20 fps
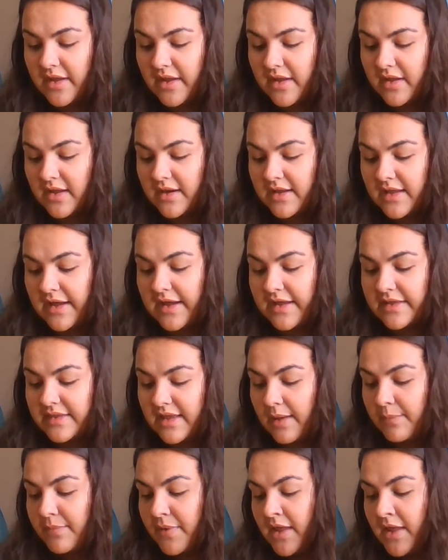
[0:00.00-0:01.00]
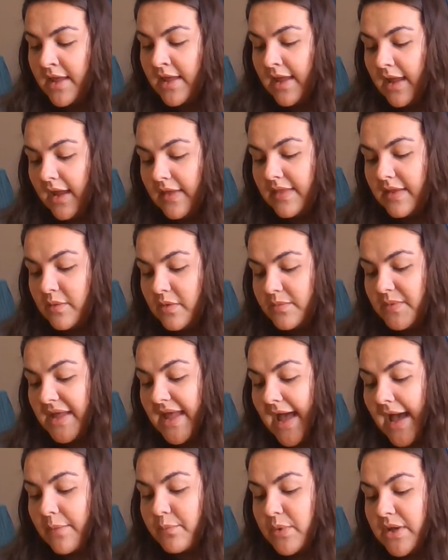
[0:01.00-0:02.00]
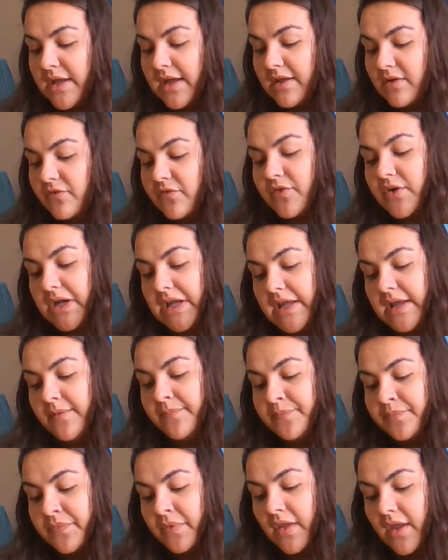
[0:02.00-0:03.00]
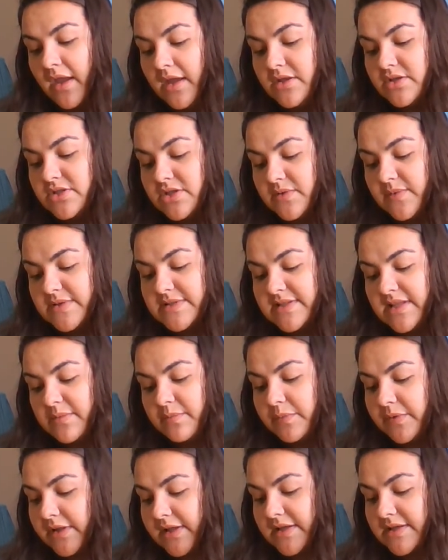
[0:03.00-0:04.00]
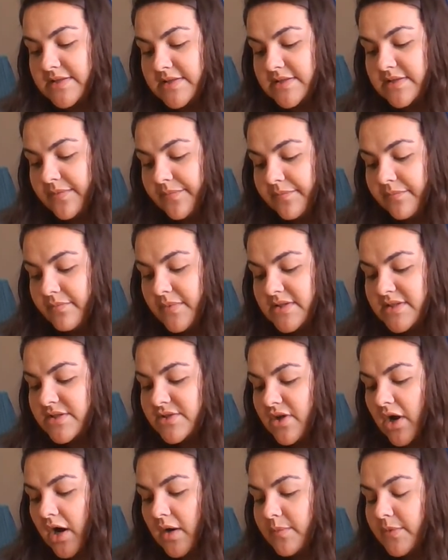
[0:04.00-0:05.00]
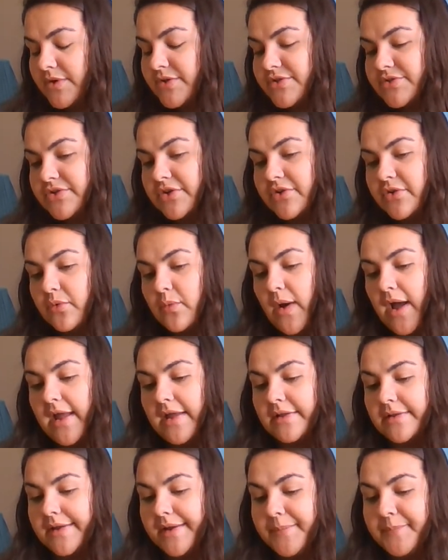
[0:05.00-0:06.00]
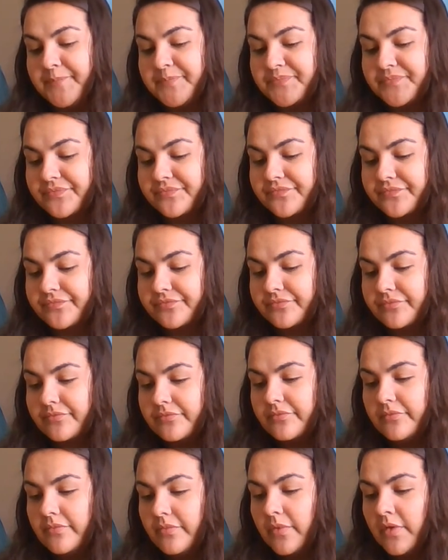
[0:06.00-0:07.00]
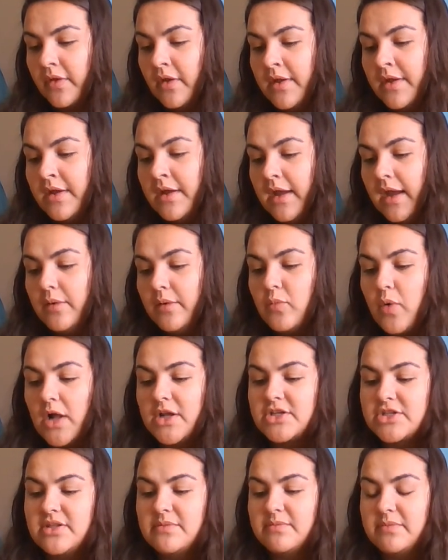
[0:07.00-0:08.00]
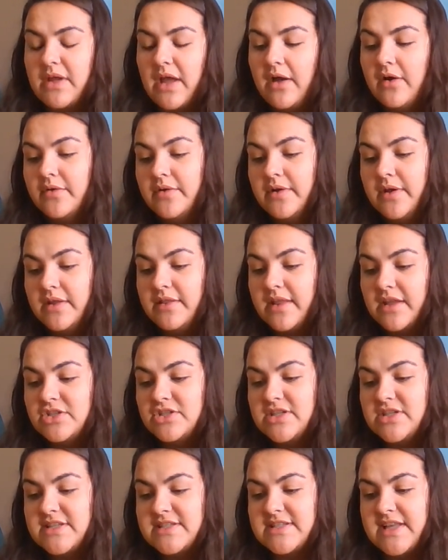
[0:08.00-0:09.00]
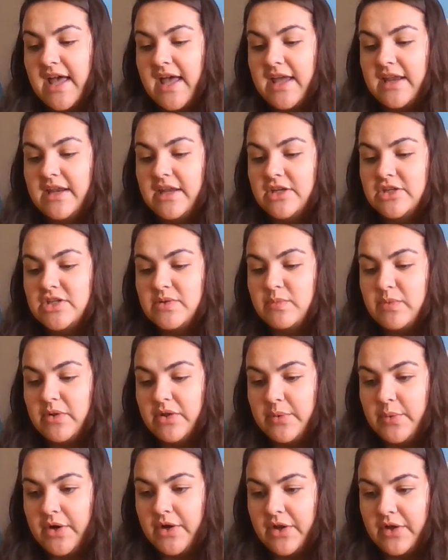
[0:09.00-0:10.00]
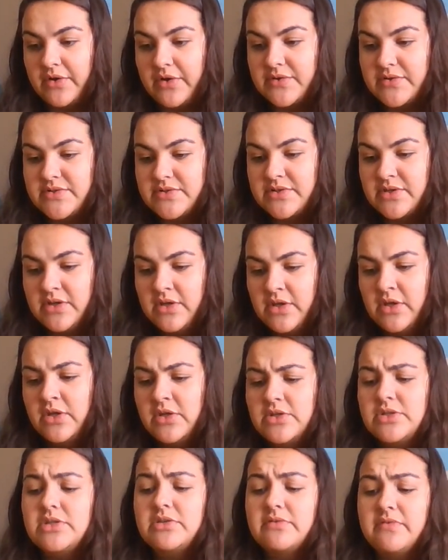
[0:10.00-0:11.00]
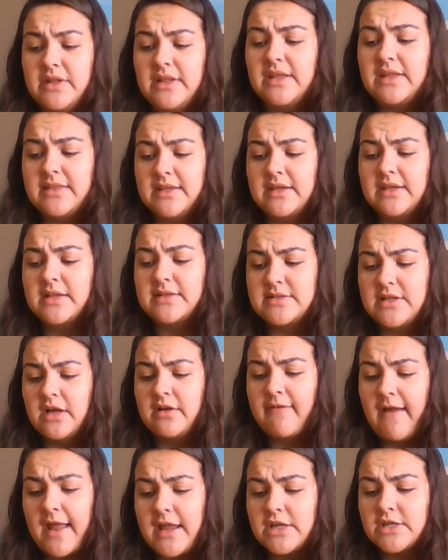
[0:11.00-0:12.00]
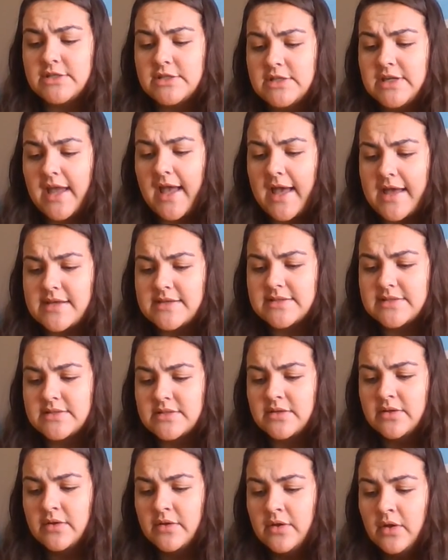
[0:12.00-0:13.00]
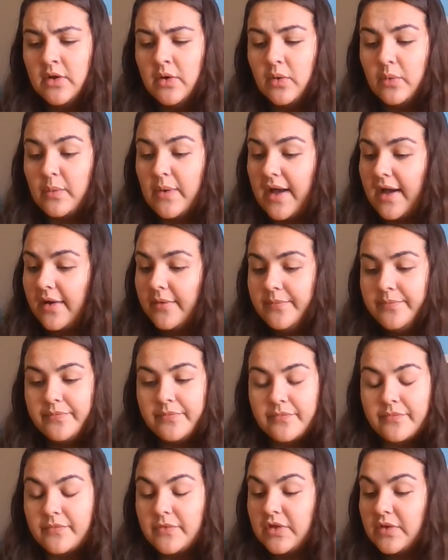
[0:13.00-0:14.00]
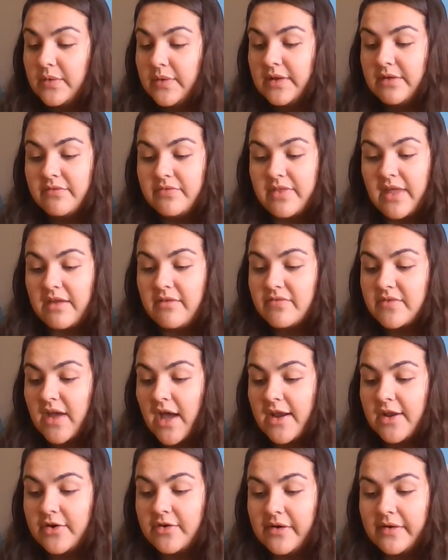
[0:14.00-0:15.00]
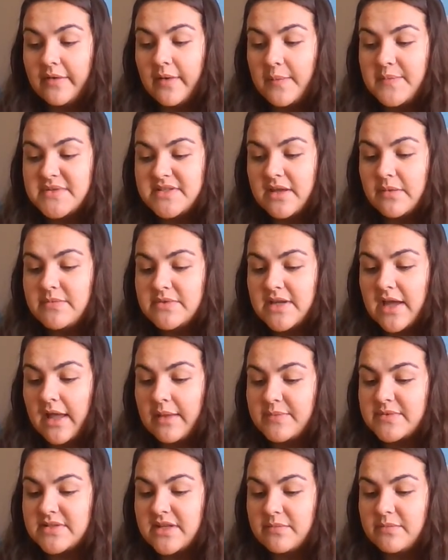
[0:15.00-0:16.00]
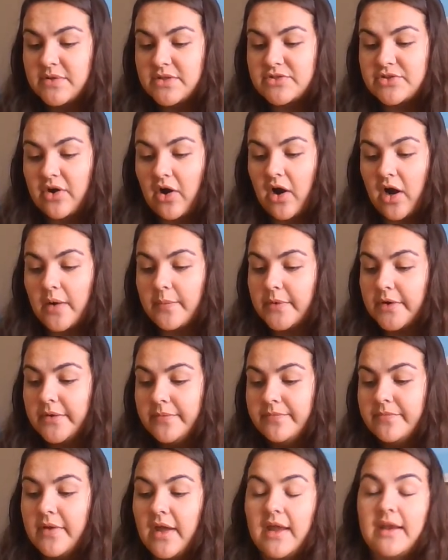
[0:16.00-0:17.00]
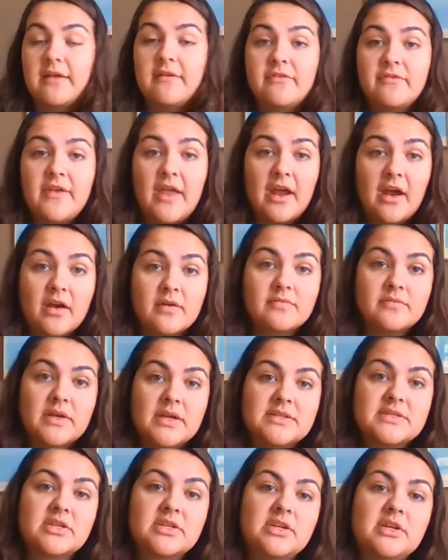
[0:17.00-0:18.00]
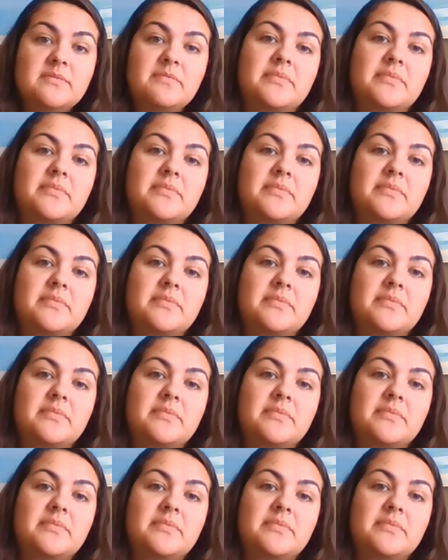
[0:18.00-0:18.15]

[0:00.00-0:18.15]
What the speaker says: and guide them, and they would be happy and free and do as they pleased. Mrs. Arble stood quietly and watched them go. Then she sighed, and she blew her nose. "Do you really think it's all right?" she asked. "Well, they've got to grow up sometime," said Mr. Arble, "and a fair is a good